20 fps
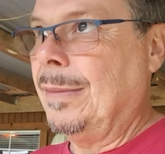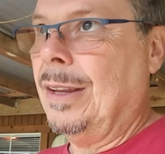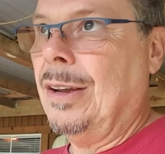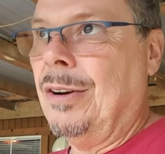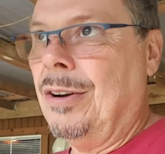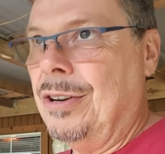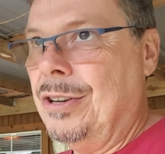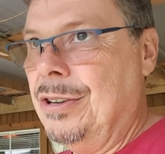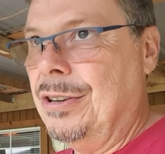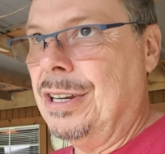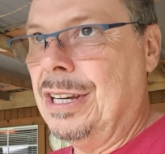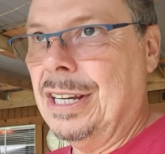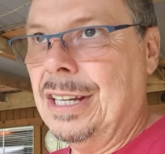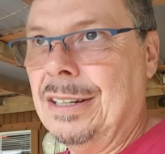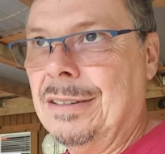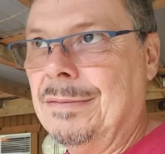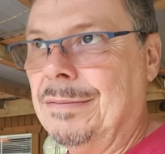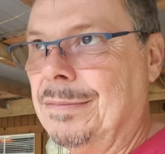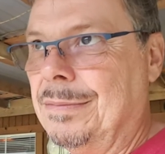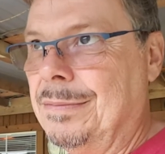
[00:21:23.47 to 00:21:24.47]
Or you
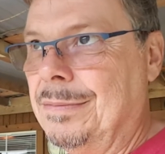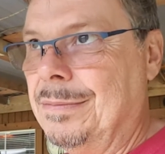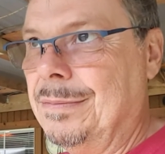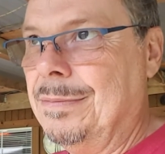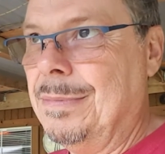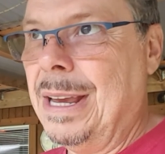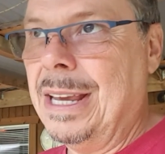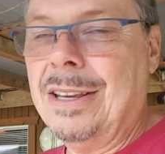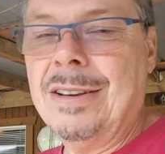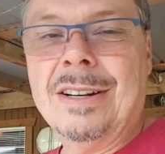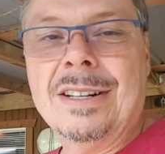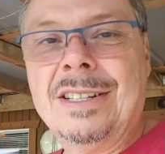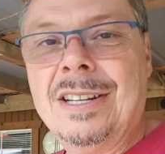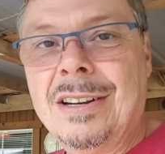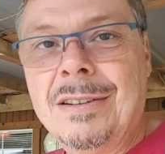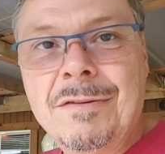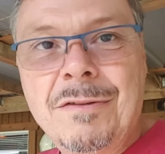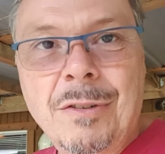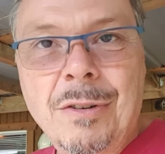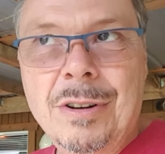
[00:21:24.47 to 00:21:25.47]
can make you a
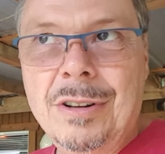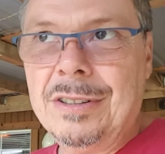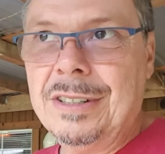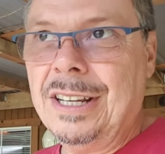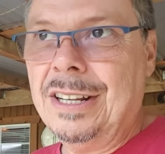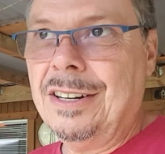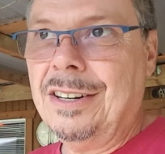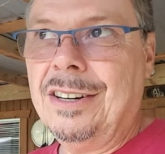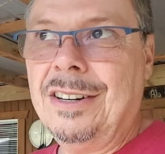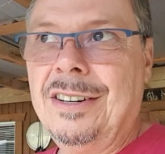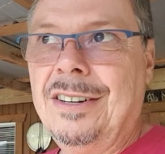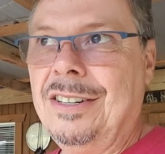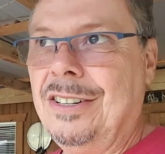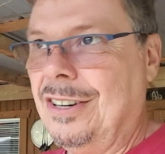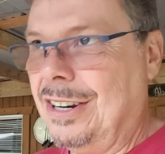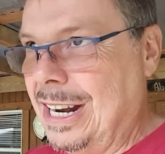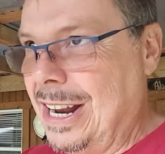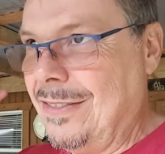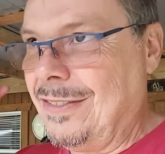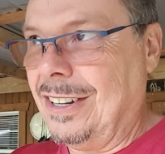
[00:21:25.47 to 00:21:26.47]
tinfoil dinner.
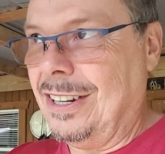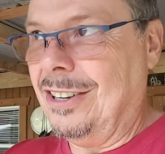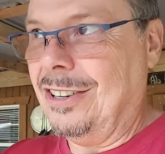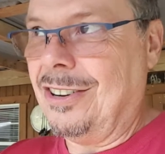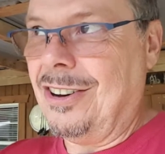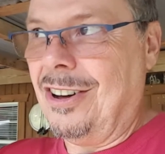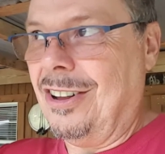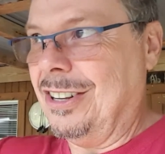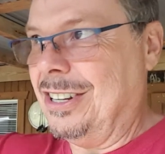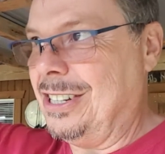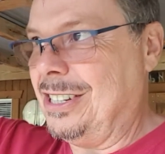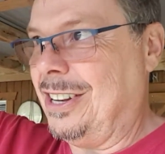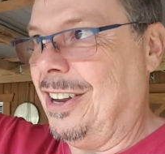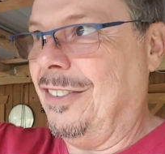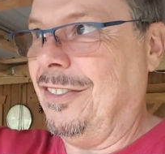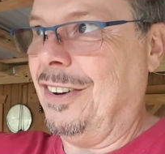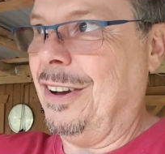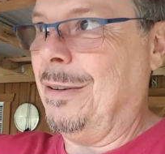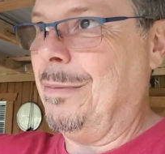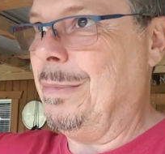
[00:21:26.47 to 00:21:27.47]
You're gonna have to look all this
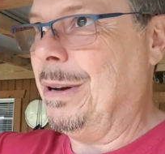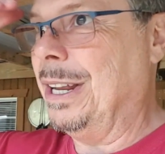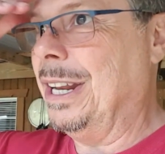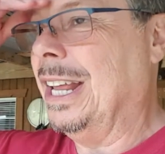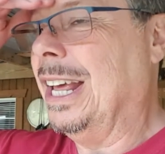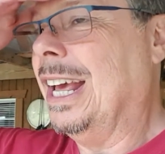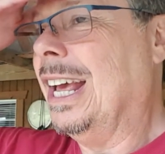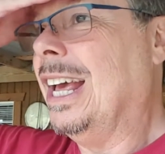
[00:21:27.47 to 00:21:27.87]
stuff up, but